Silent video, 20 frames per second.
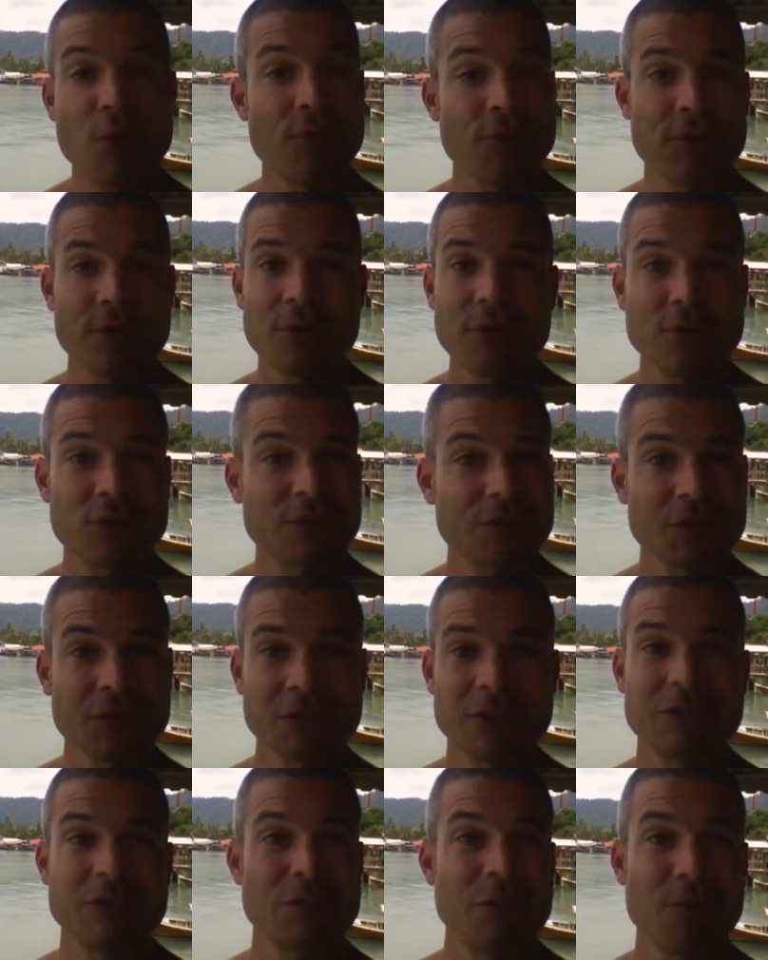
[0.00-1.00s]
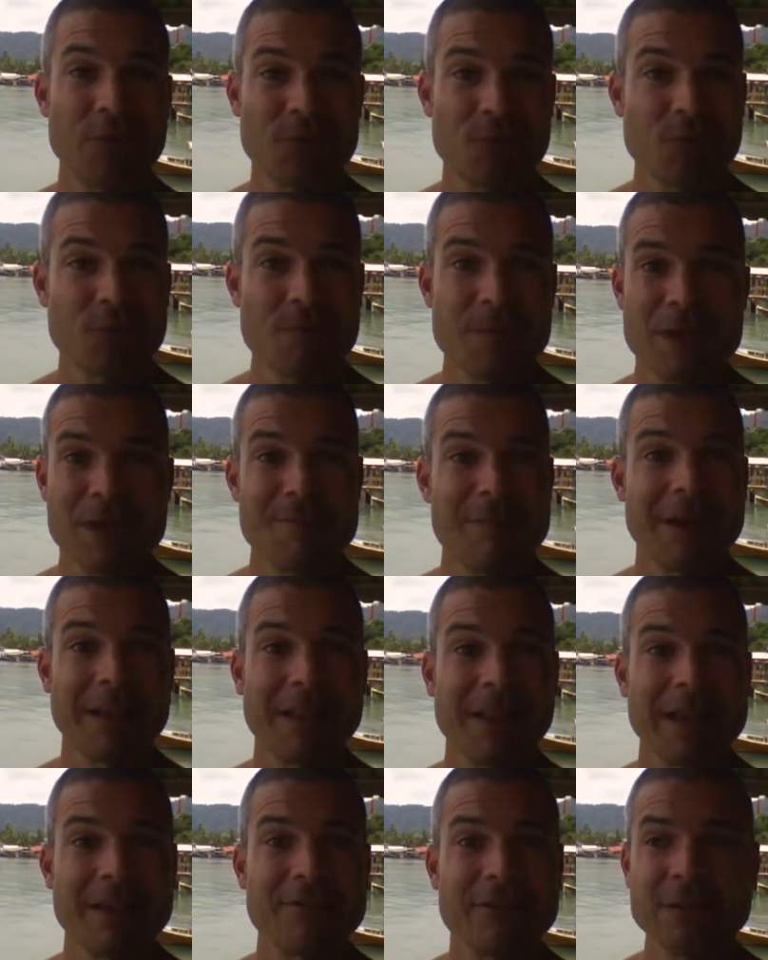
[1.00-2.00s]
both of those feelings go through me in my
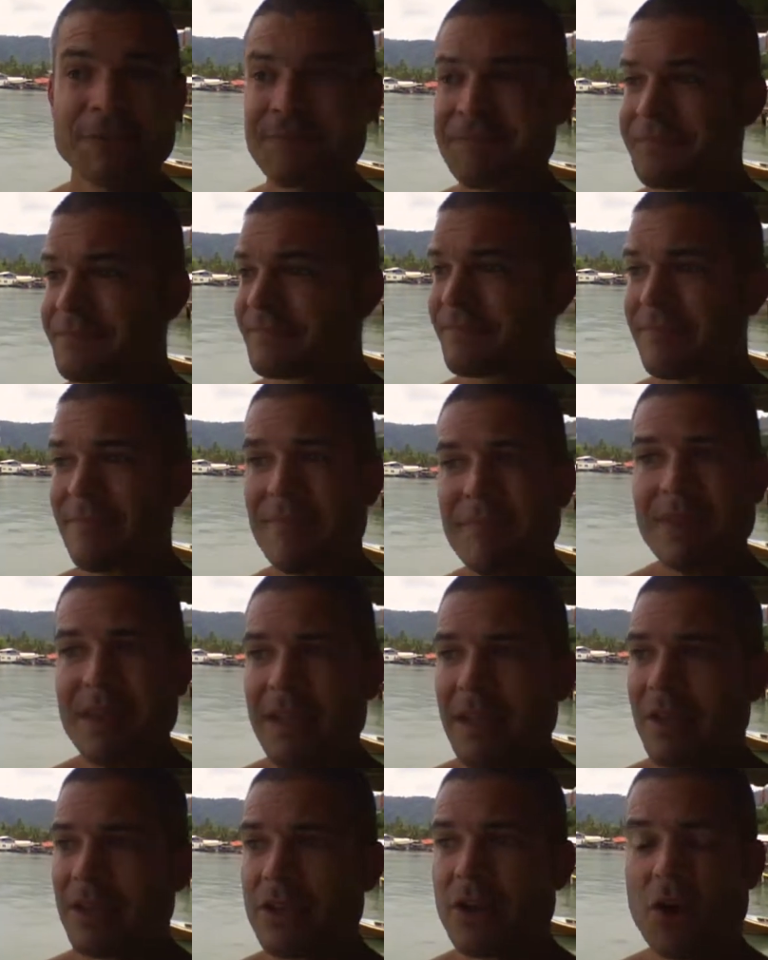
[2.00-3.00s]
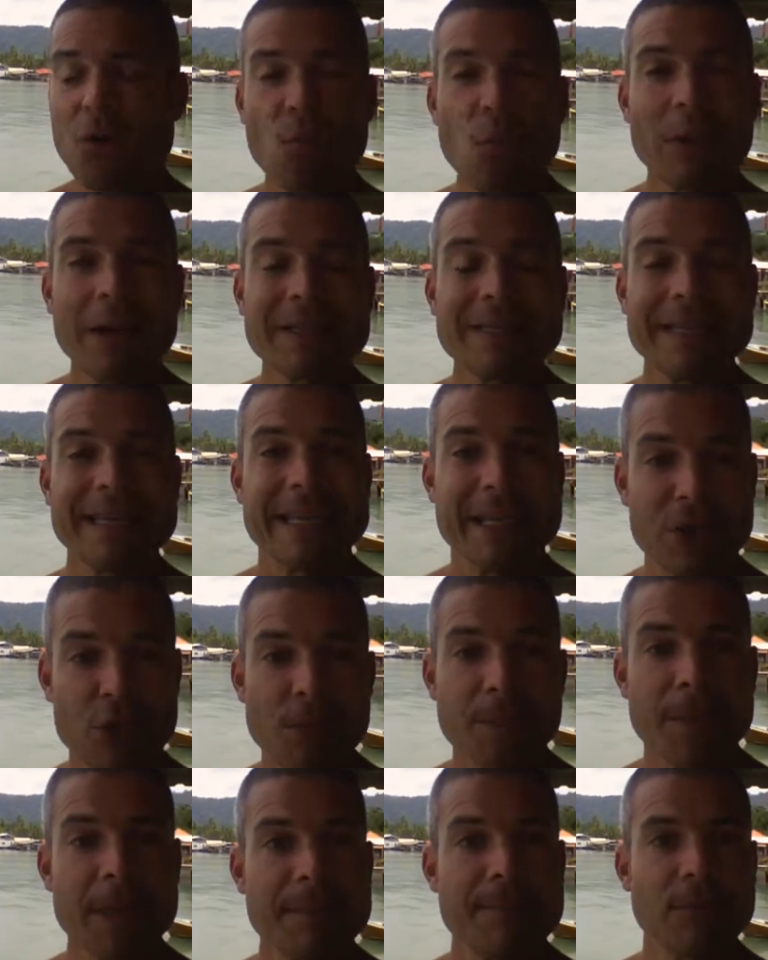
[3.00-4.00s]
life you know, wanting to
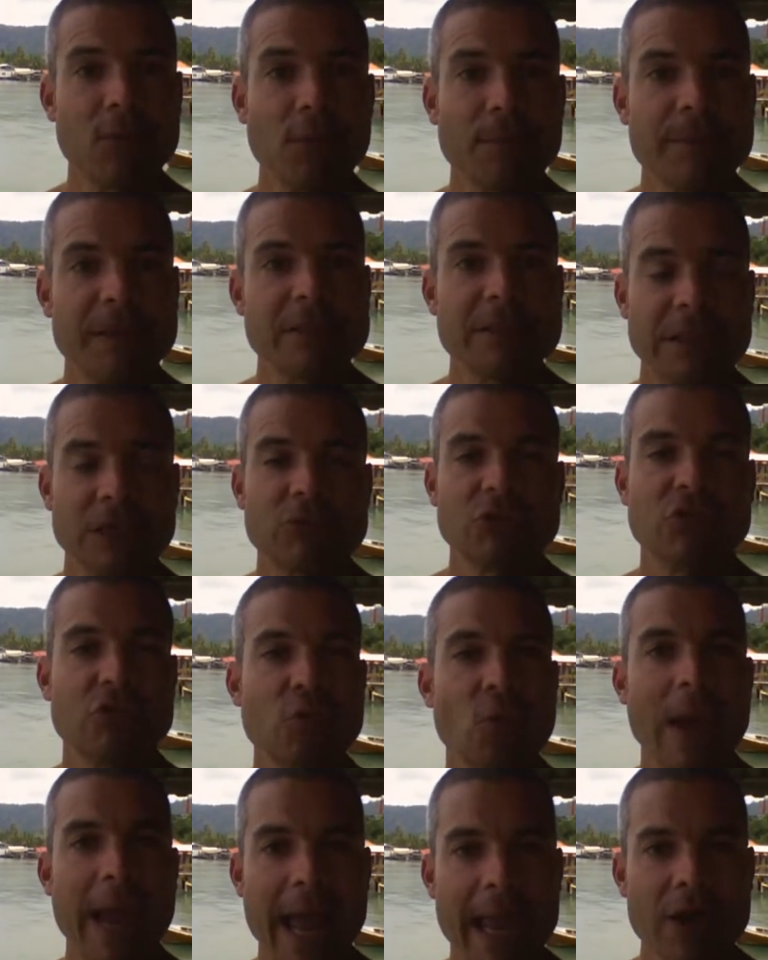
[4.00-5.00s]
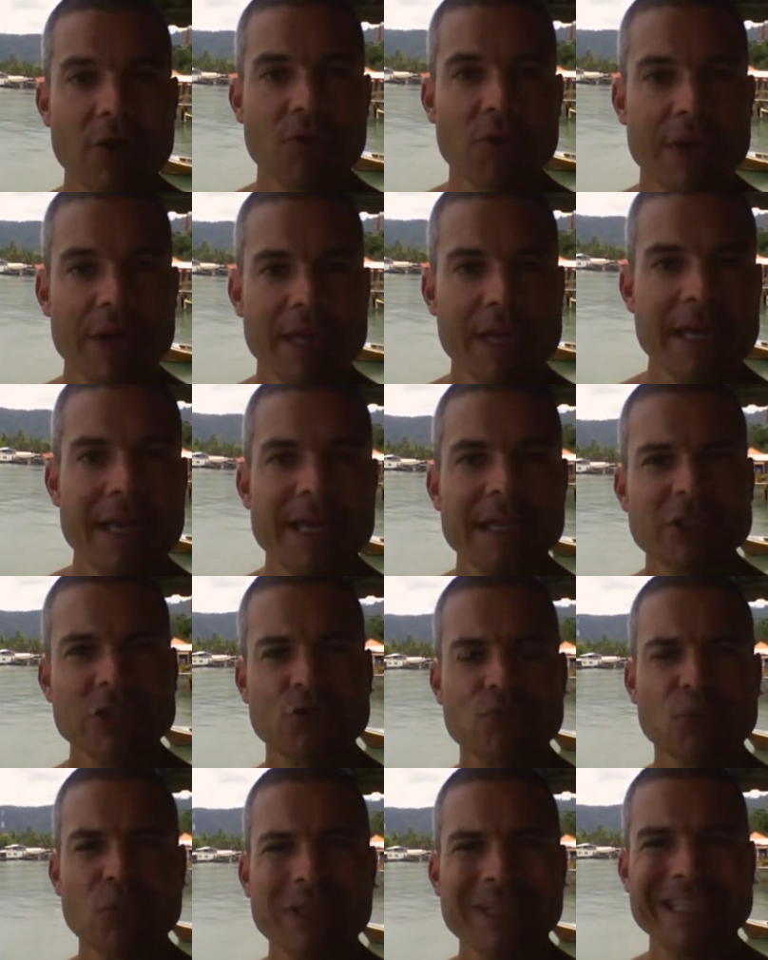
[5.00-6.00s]
kill people because I was so angry.
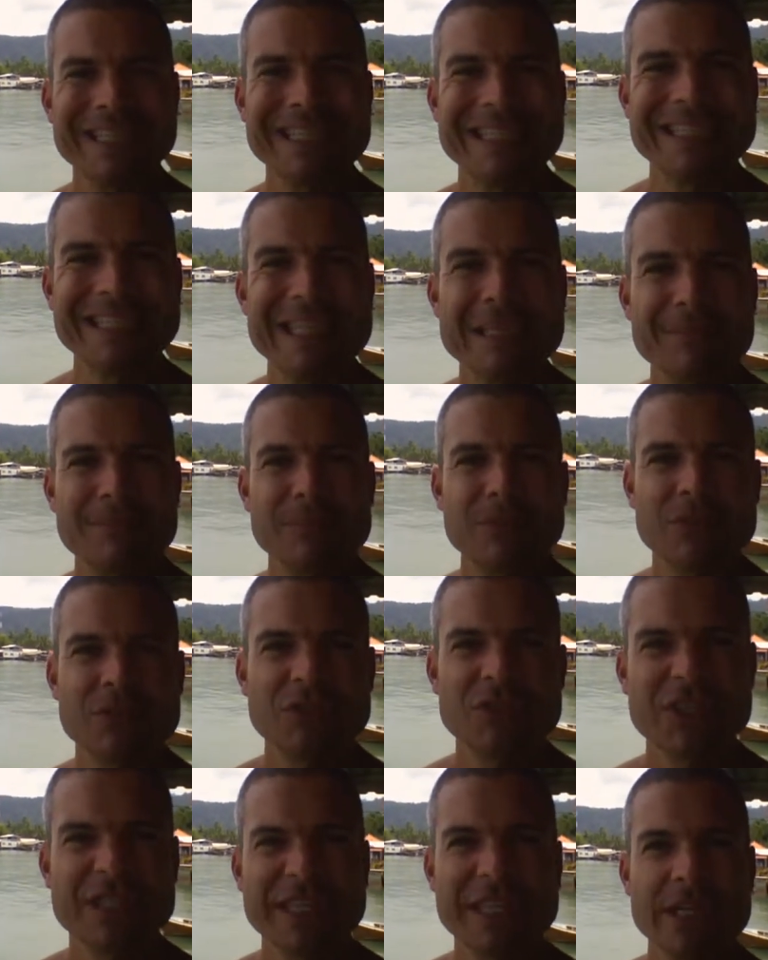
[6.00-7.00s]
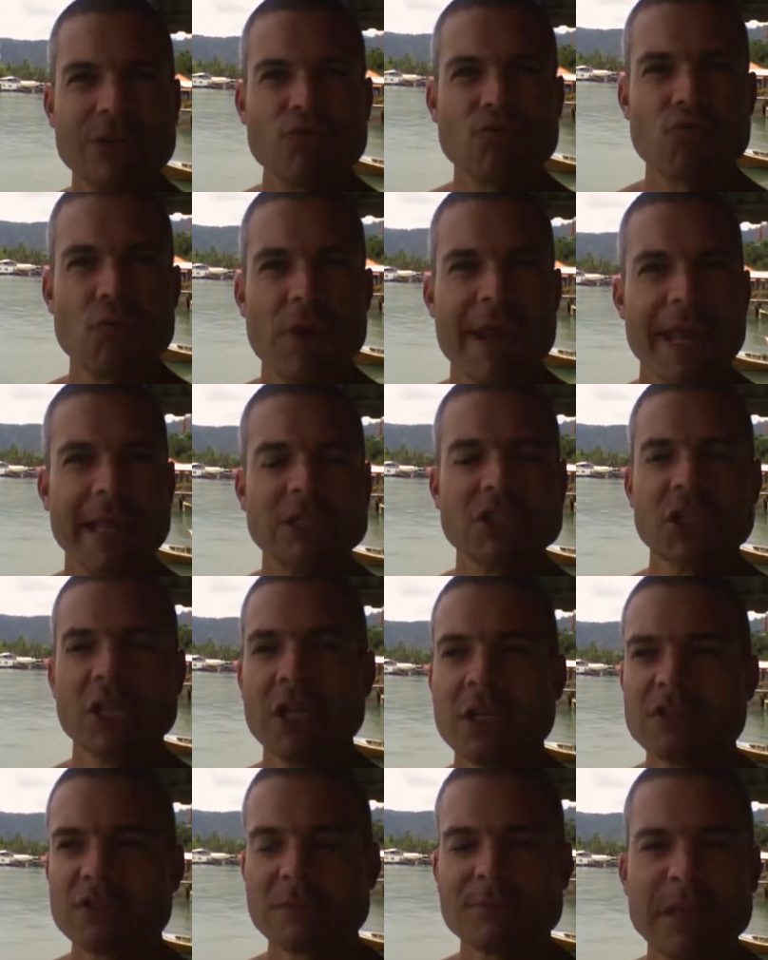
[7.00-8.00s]
Just really deep seated rage.
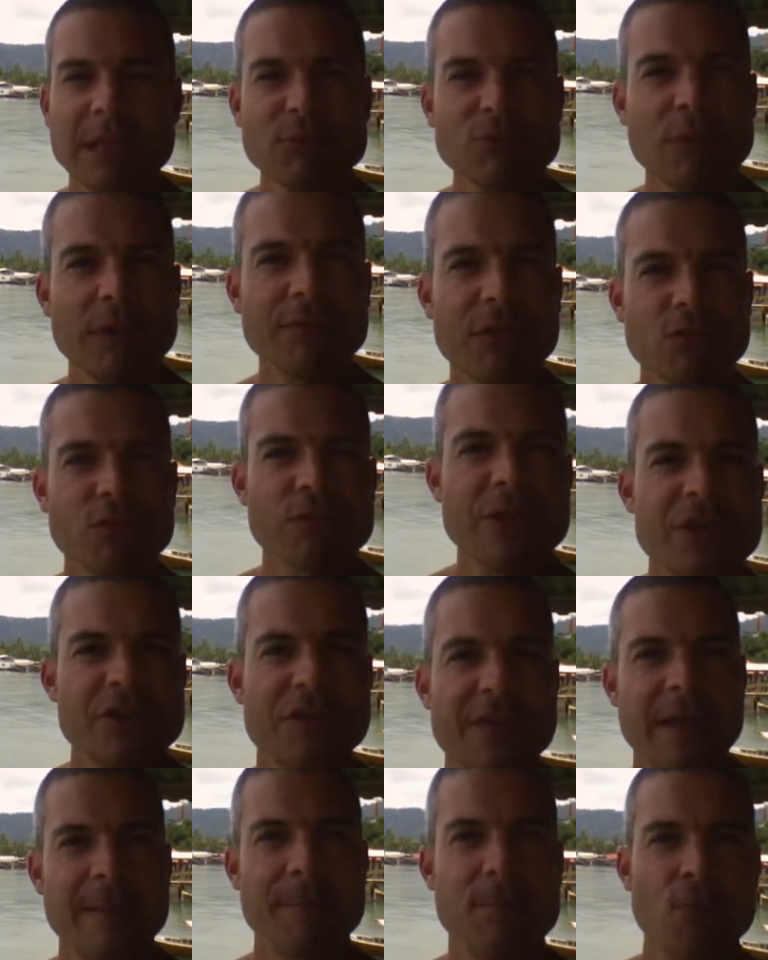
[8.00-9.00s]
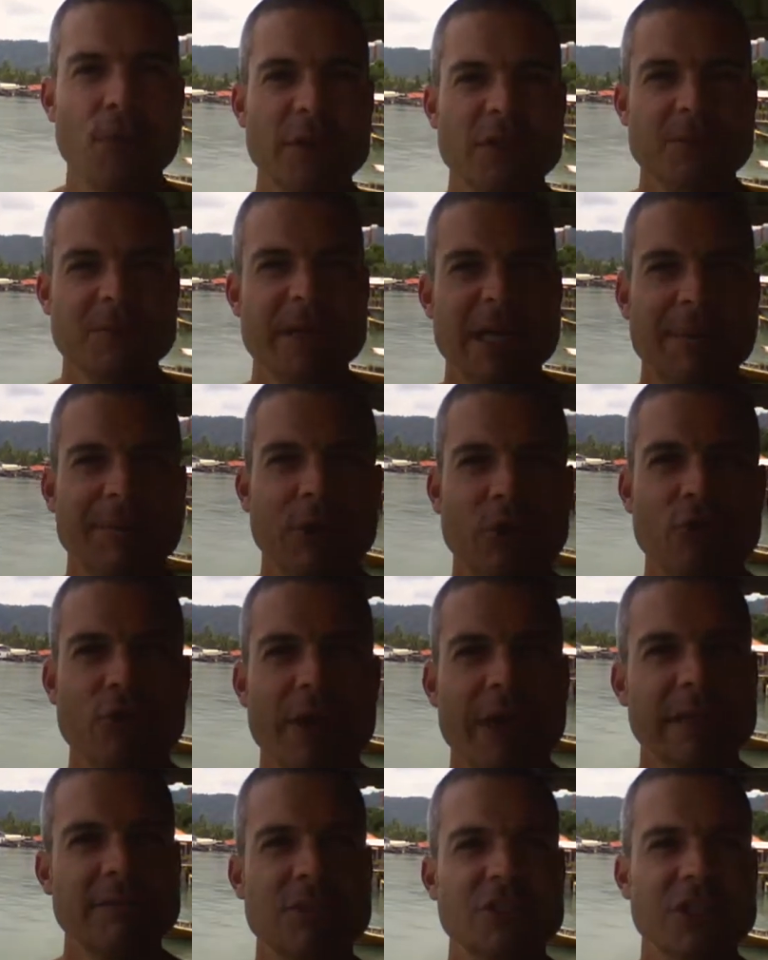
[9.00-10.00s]
Sometimes you have to reach that point to become a
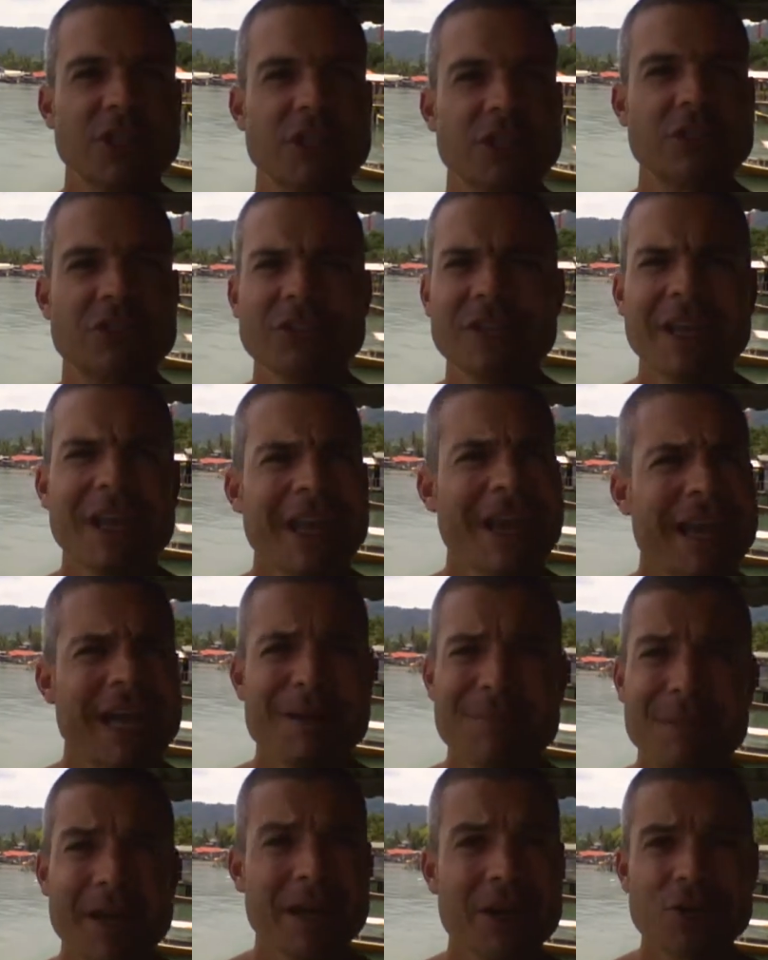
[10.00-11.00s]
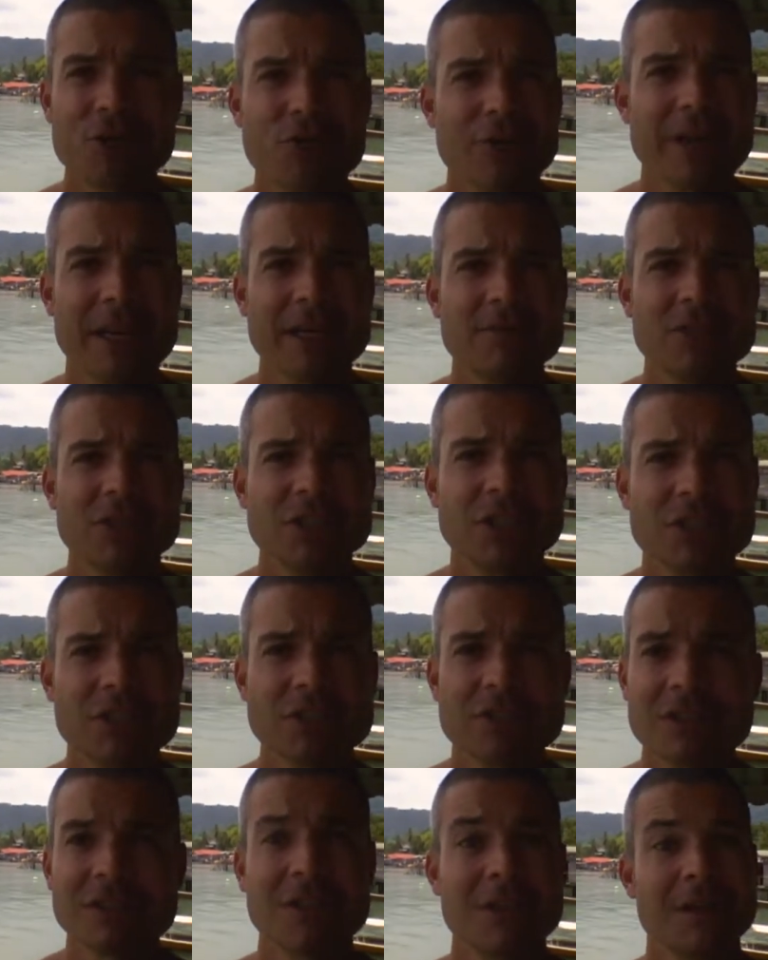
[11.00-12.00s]
creative genius. And I'm not a creative
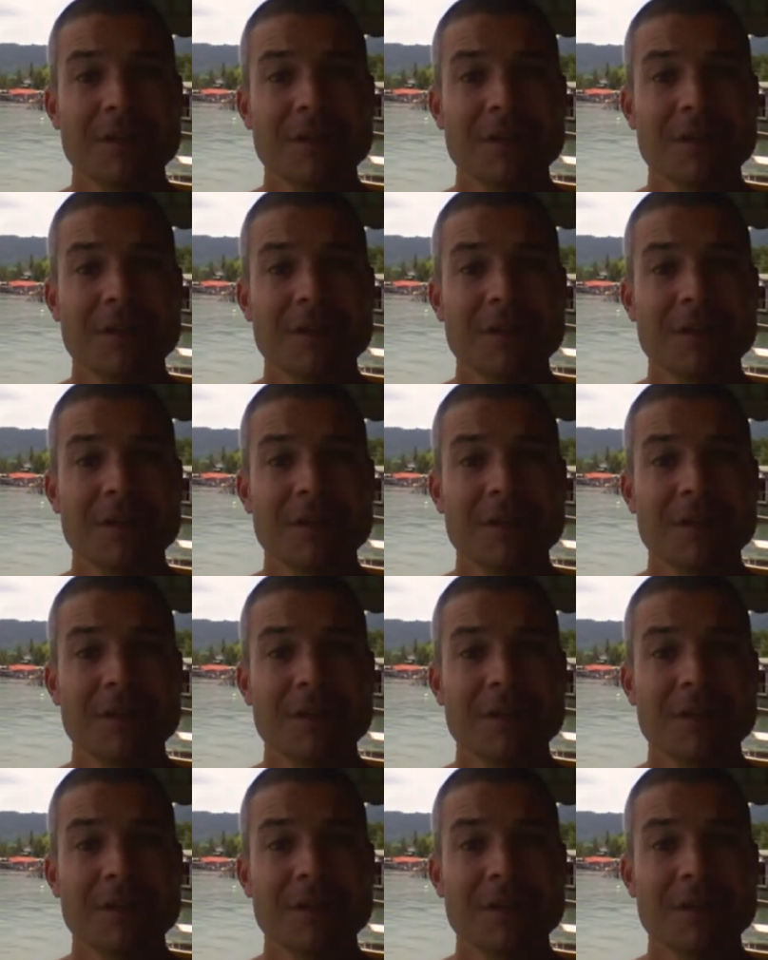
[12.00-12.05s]
genius,